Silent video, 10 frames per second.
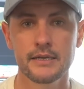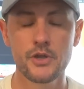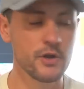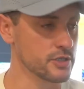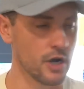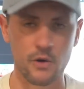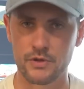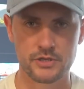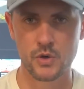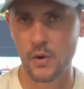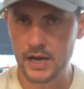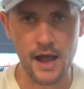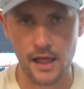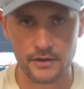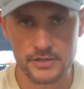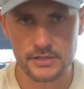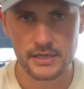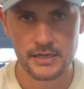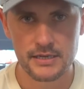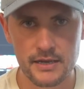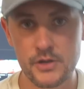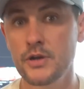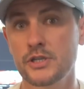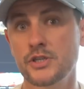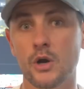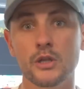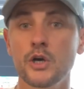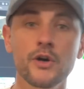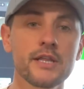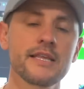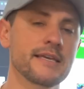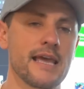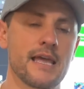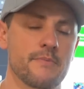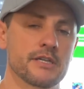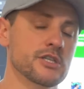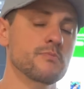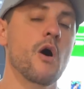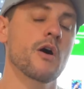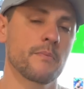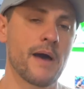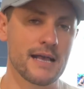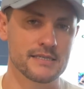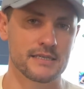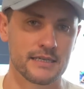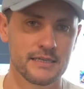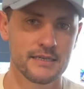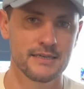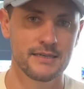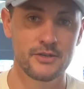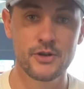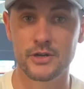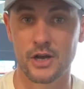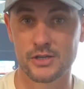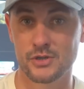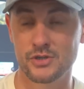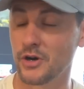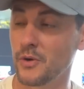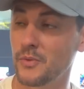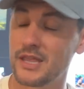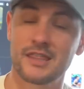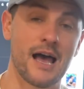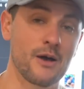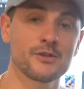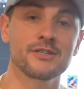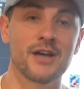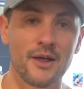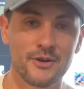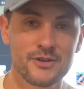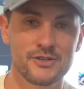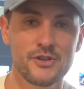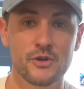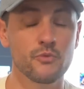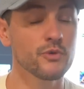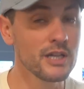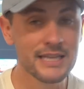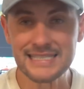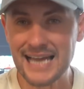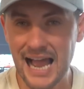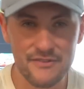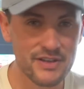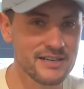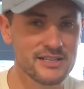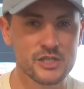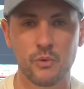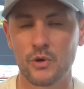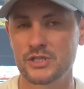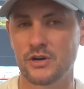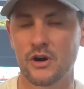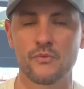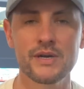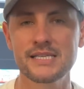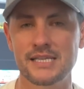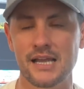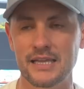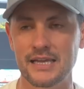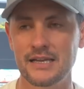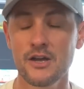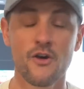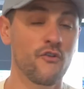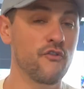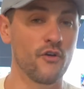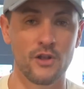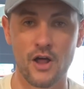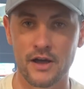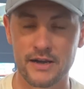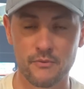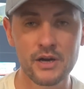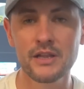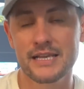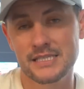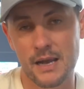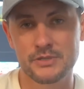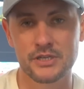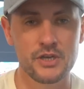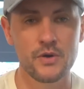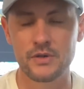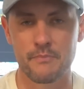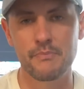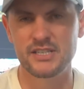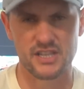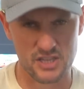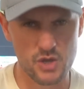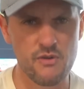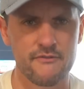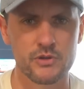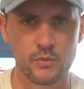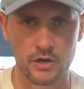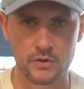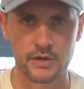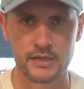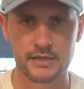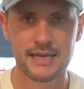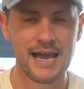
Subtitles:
You could start with $20 and you could start learning the game in a small capacity. You could also start with $1,000 and you could really dive into the sports card reselling full on. It really is up to you and the budget that you have to work with.